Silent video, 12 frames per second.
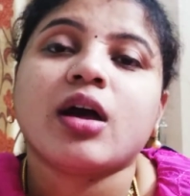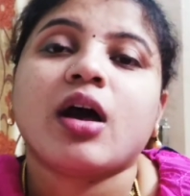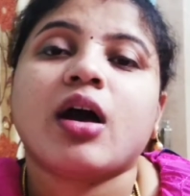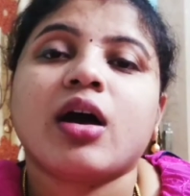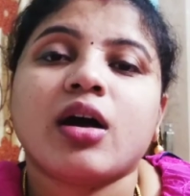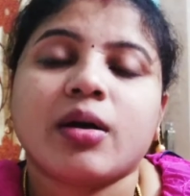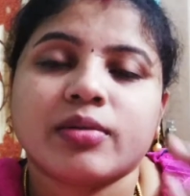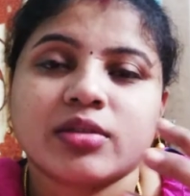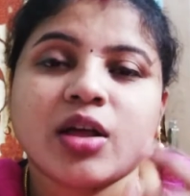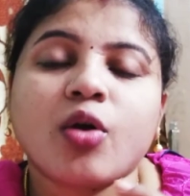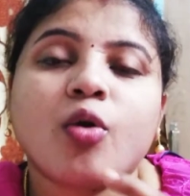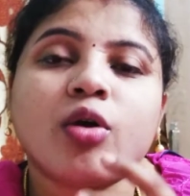
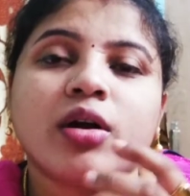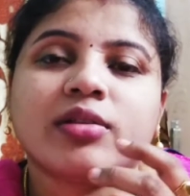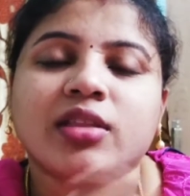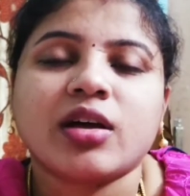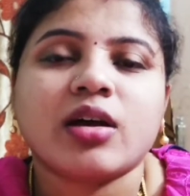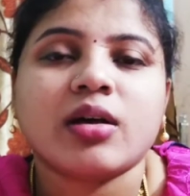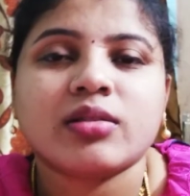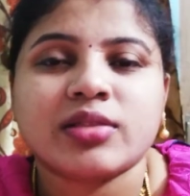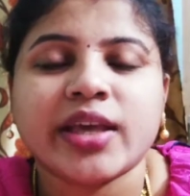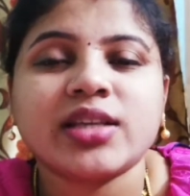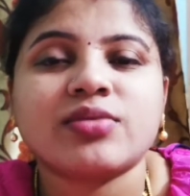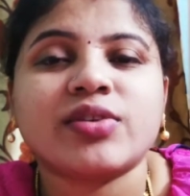the
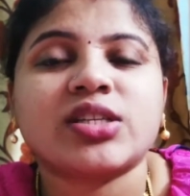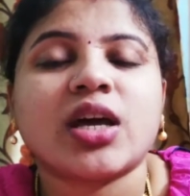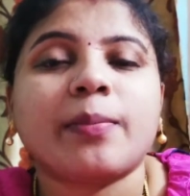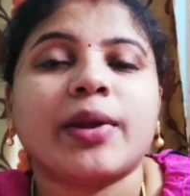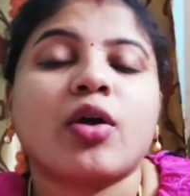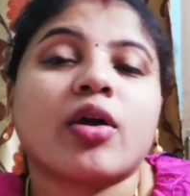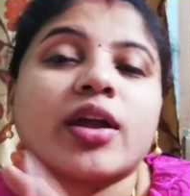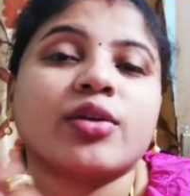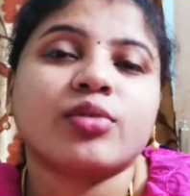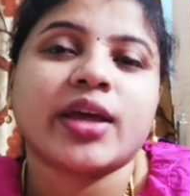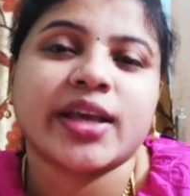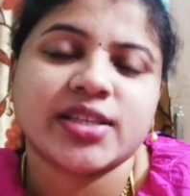things which are belonging to
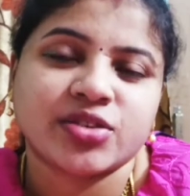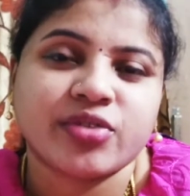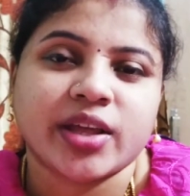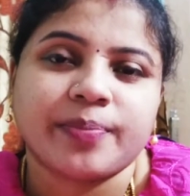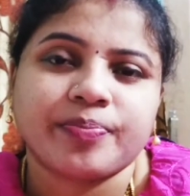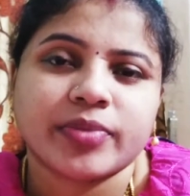the history.